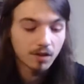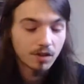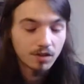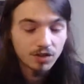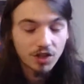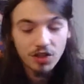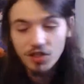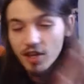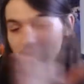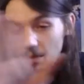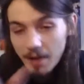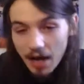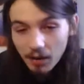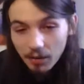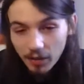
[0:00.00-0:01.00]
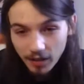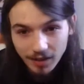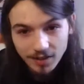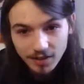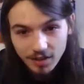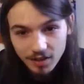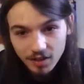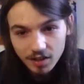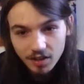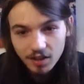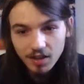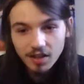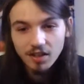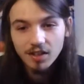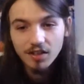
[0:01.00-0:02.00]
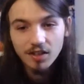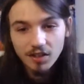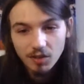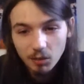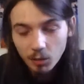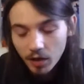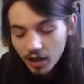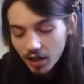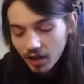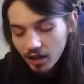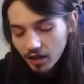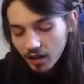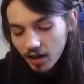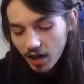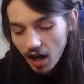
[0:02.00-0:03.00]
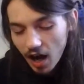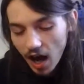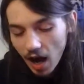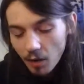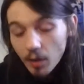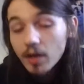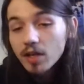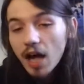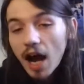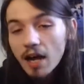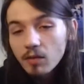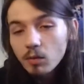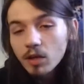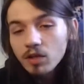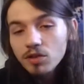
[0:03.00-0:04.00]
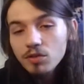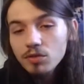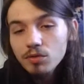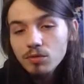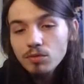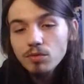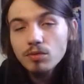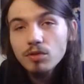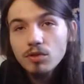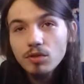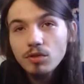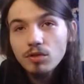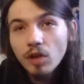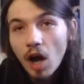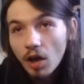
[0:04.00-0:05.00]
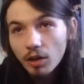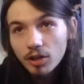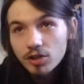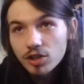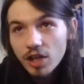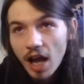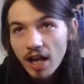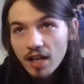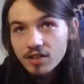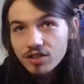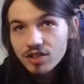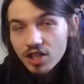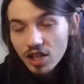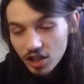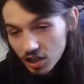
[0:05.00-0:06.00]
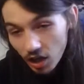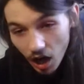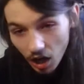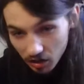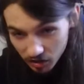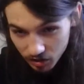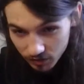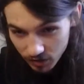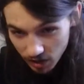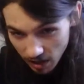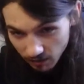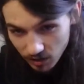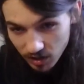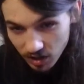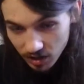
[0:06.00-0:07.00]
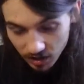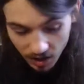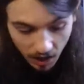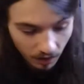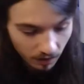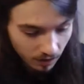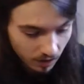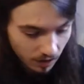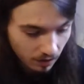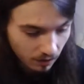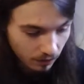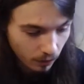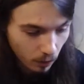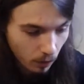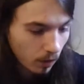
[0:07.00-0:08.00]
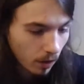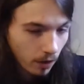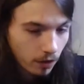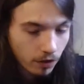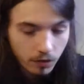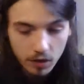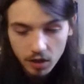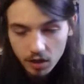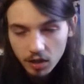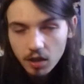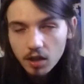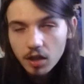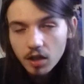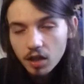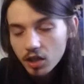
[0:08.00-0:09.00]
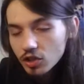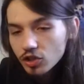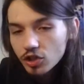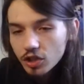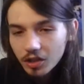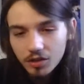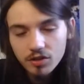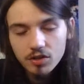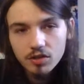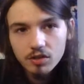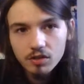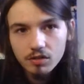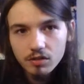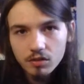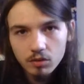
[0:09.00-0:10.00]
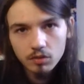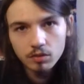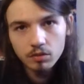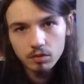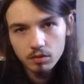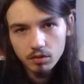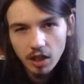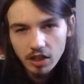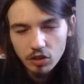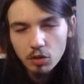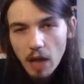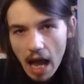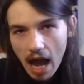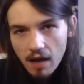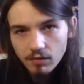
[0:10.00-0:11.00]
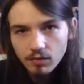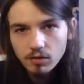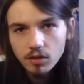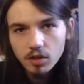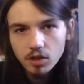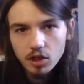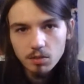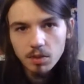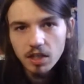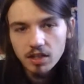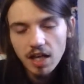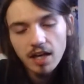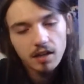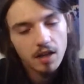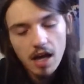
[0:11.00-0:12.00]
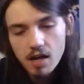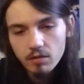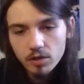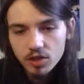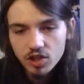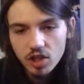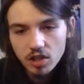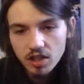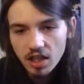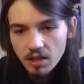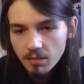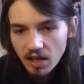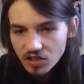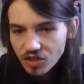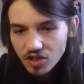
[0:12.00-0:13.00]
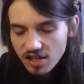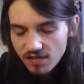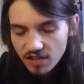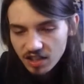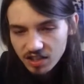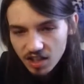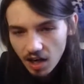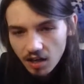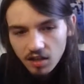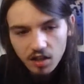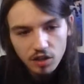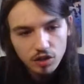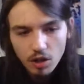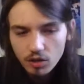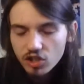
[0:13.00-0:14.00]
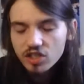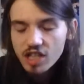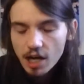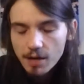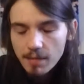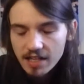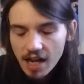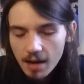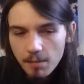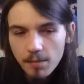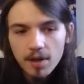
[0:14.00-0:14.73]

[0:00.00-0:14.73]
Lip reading: just think about this. when I went to college at City College of San Francisco for 3-ish years, like 2.5, just because I was just getting my certificates there, so I was just taking my time.